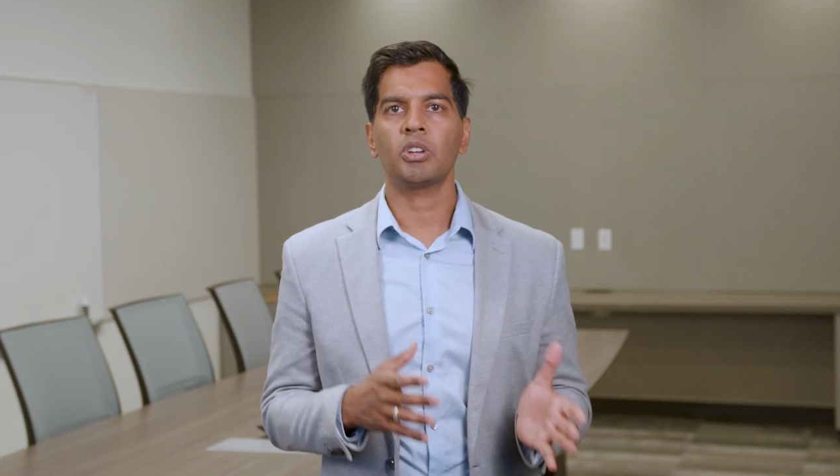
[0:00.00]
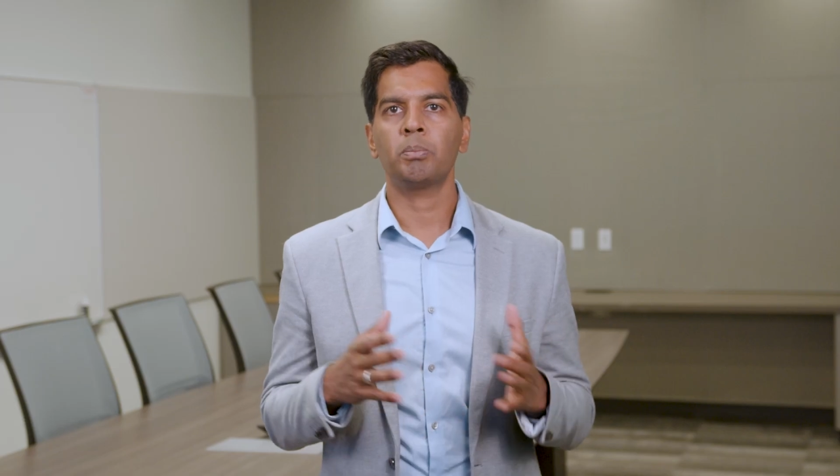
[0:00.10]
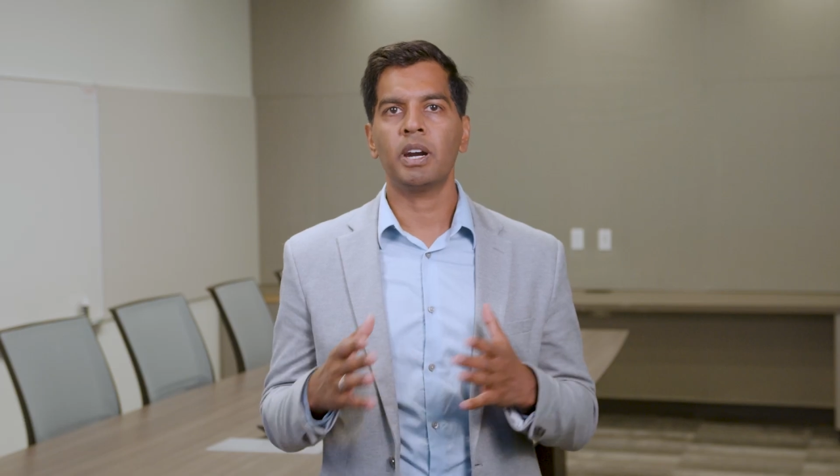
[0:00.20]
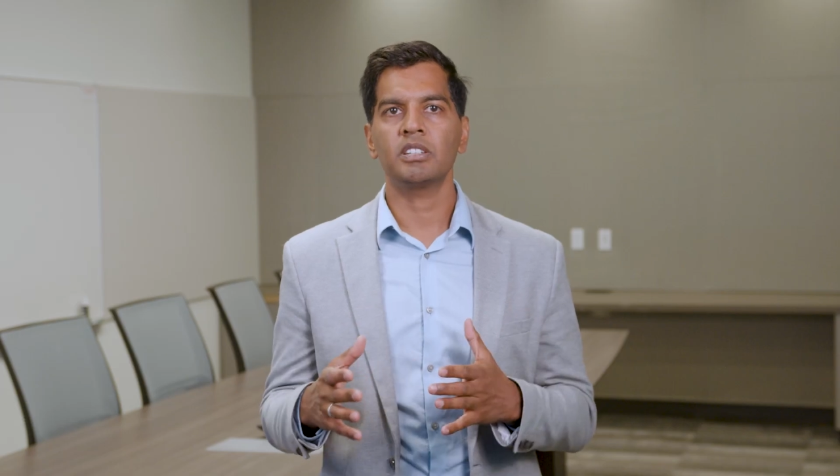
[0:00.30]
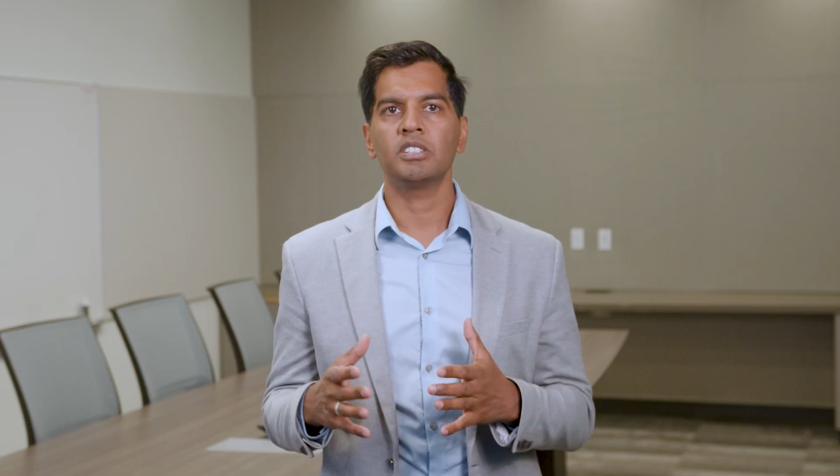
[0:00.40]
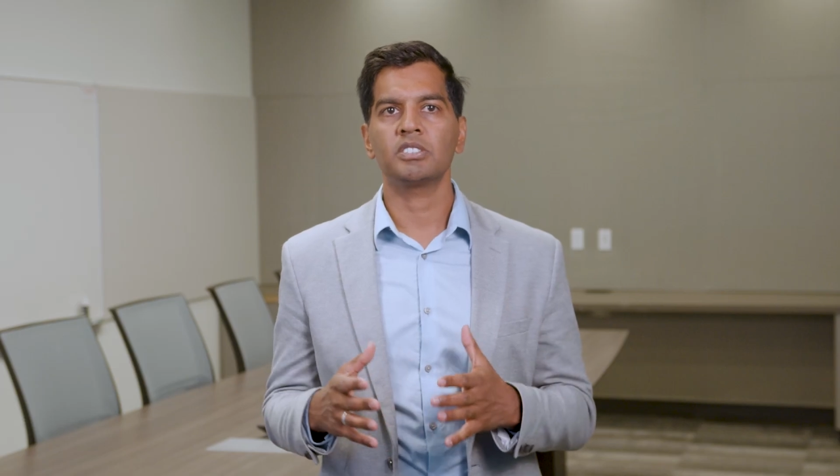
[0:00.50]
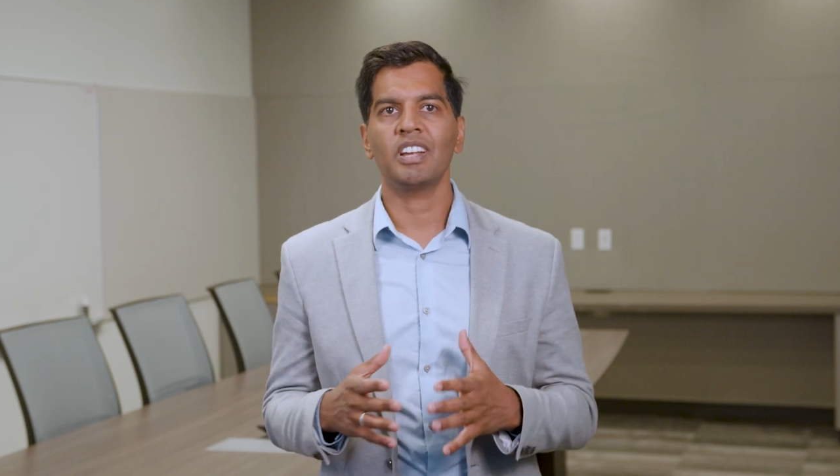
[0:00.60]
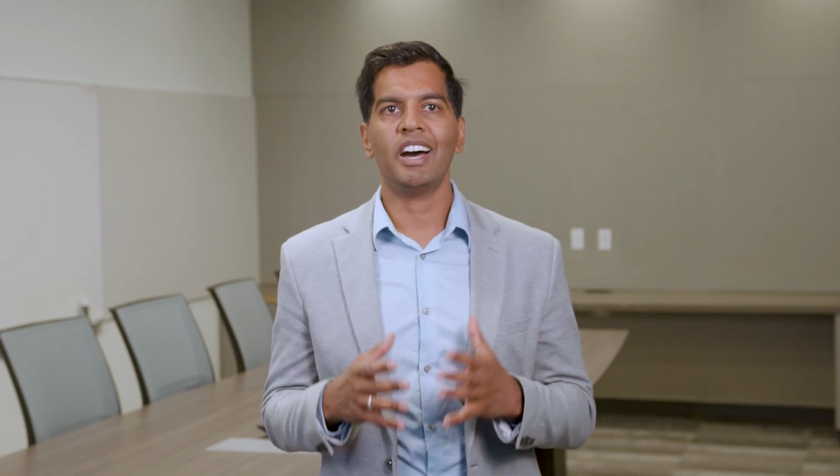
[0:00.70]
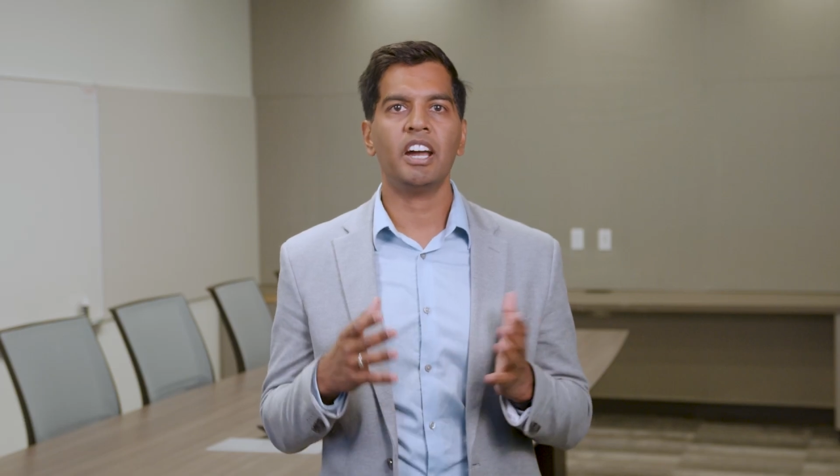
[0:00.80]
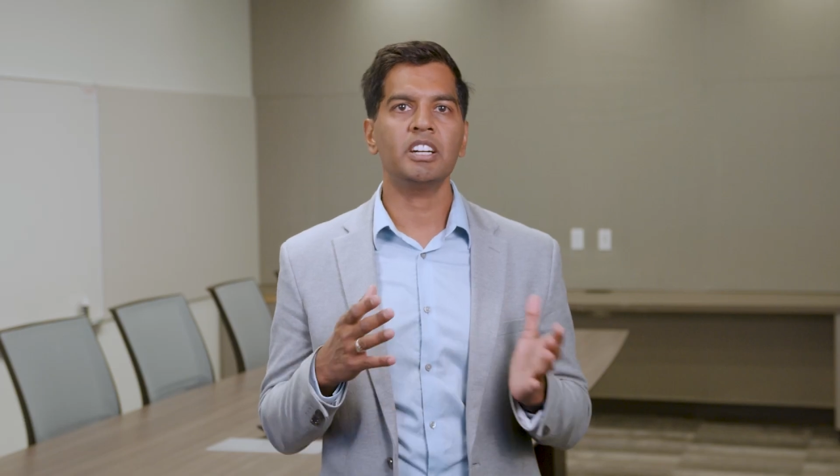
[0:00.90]
or partners
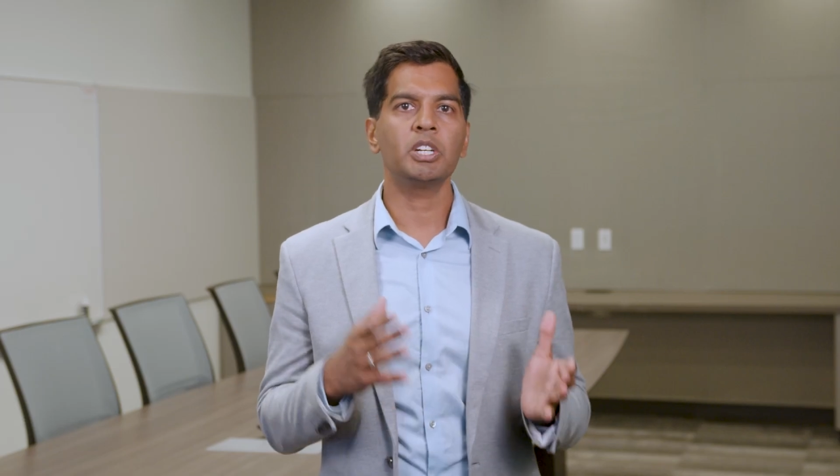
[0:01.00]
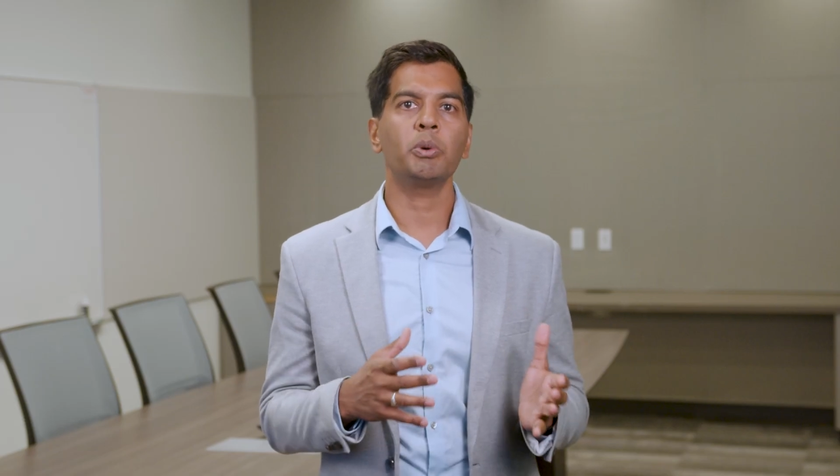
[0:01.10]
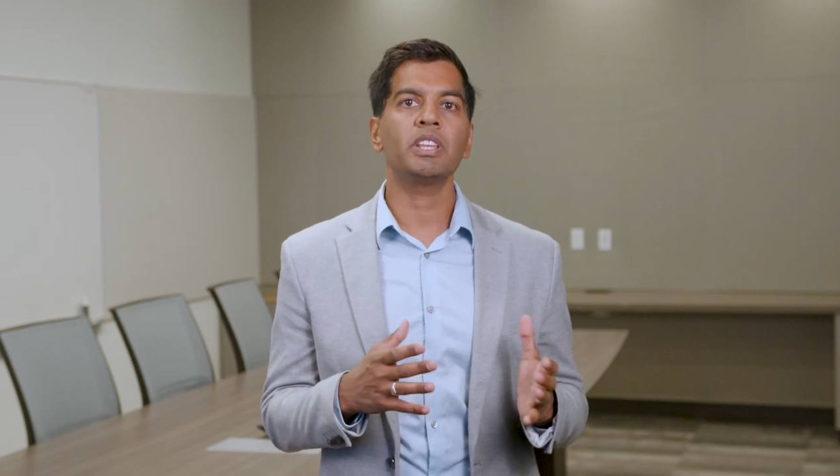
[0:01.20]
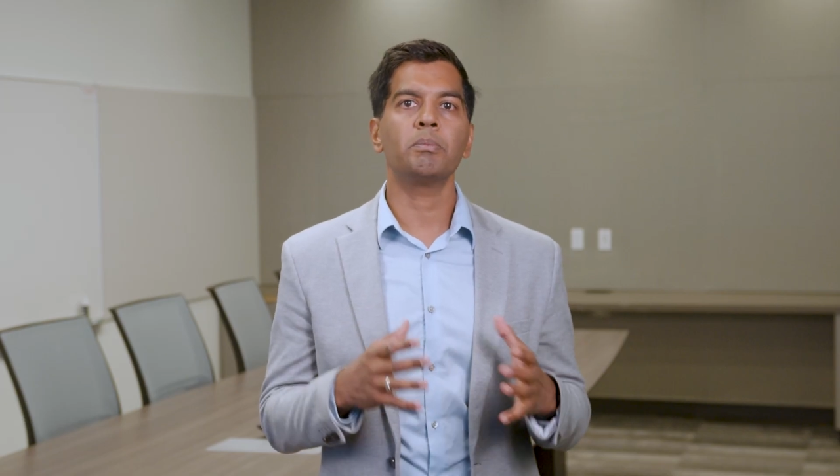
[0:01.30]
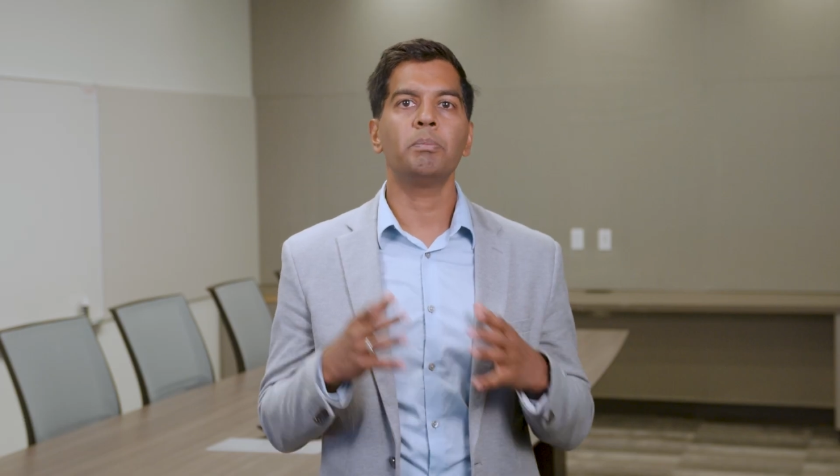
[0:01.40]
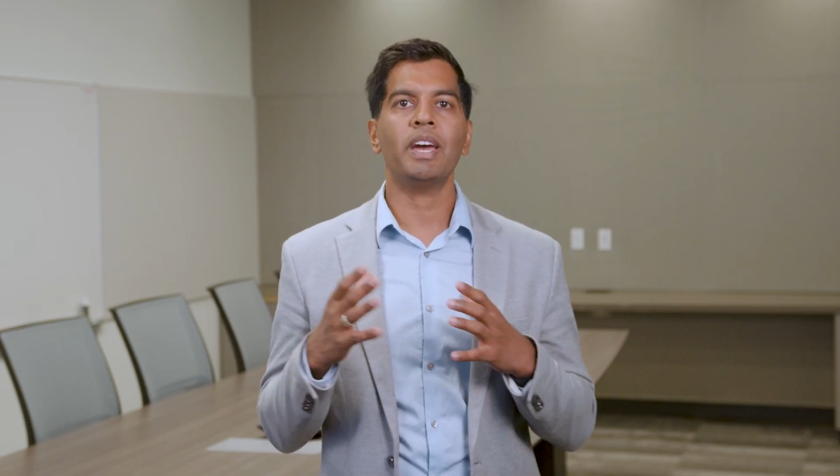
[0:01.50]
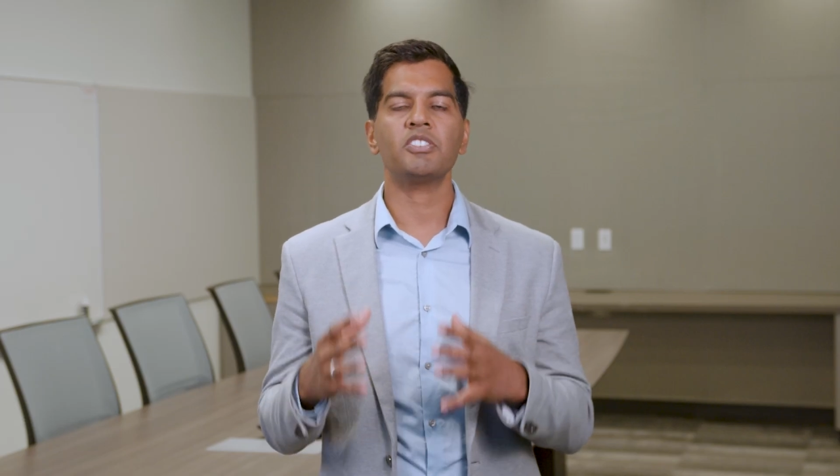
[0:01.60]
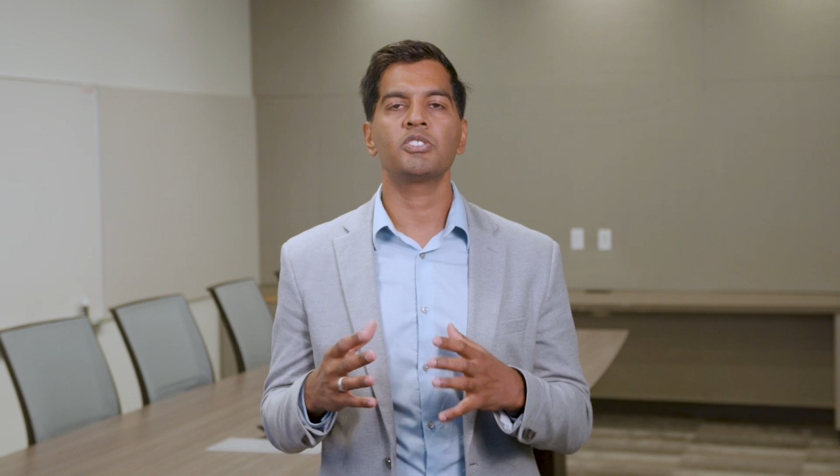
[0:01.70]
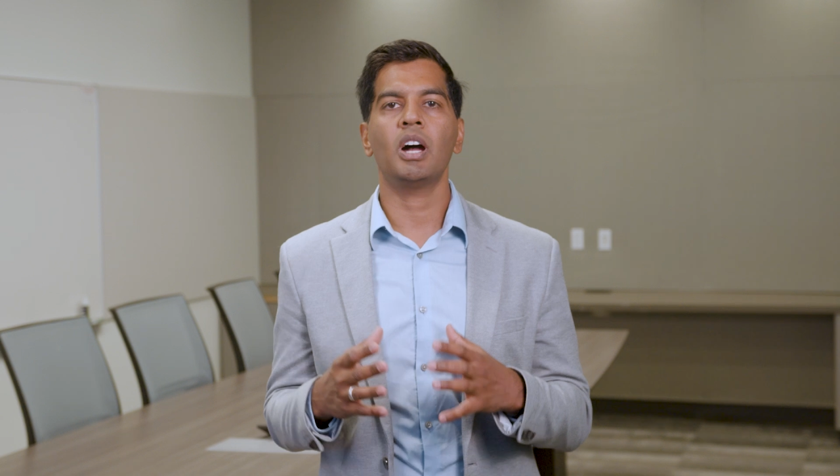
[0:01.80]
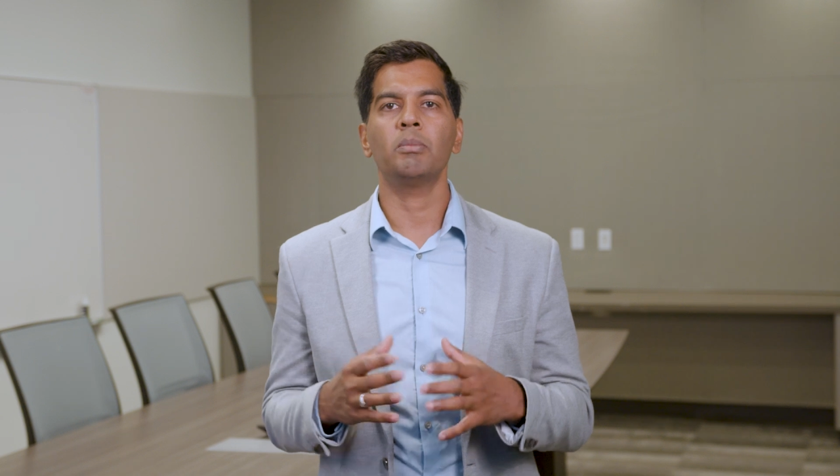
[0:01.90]
aren't doing the
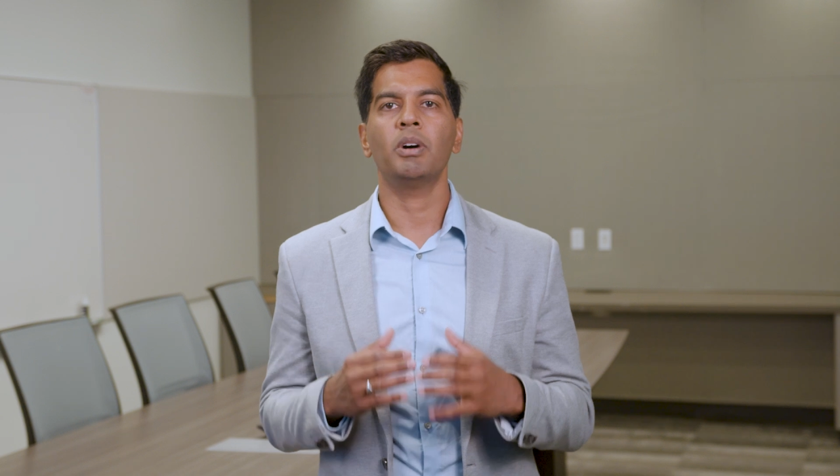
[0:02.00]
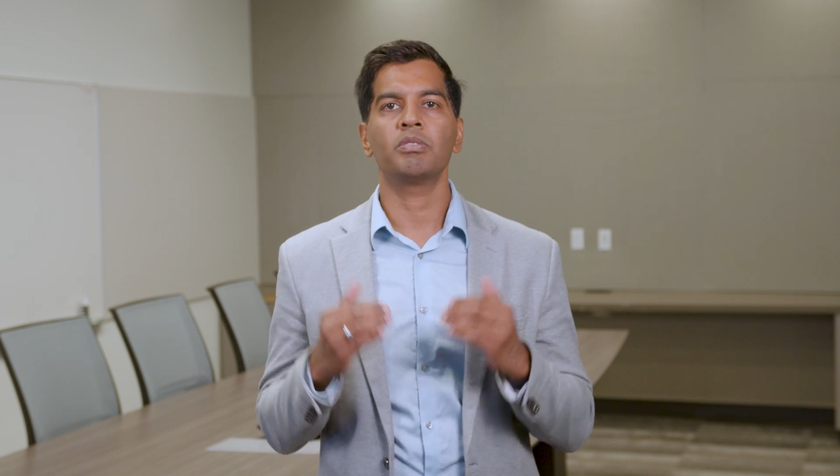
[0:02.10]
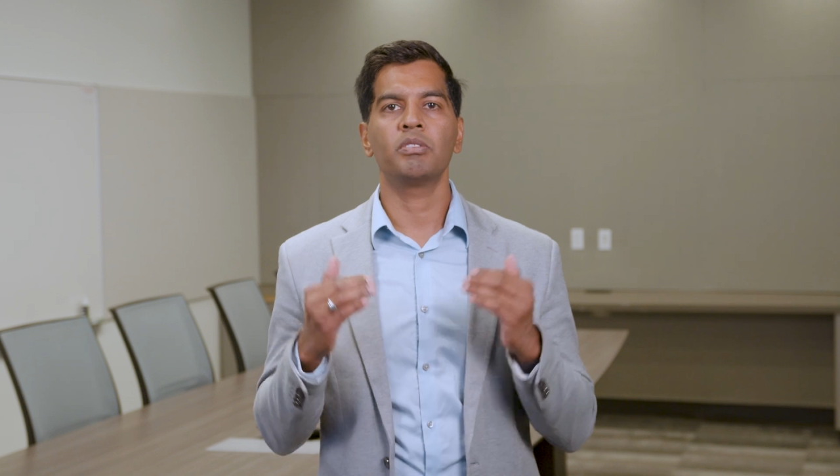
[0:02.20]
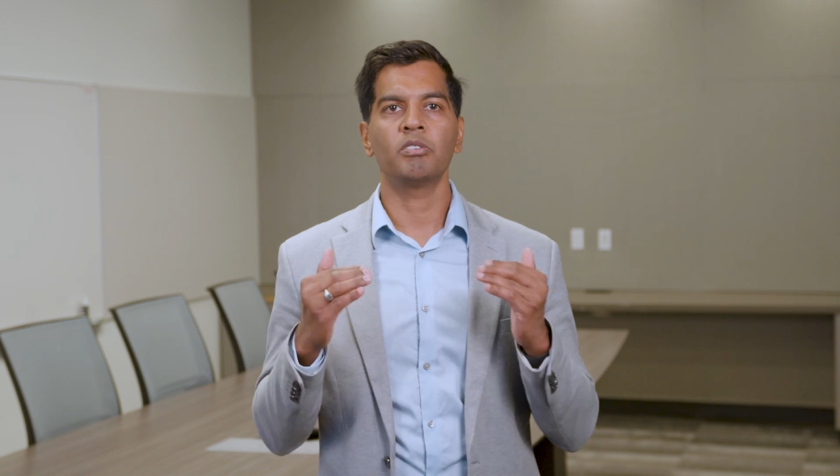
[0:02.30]
best job of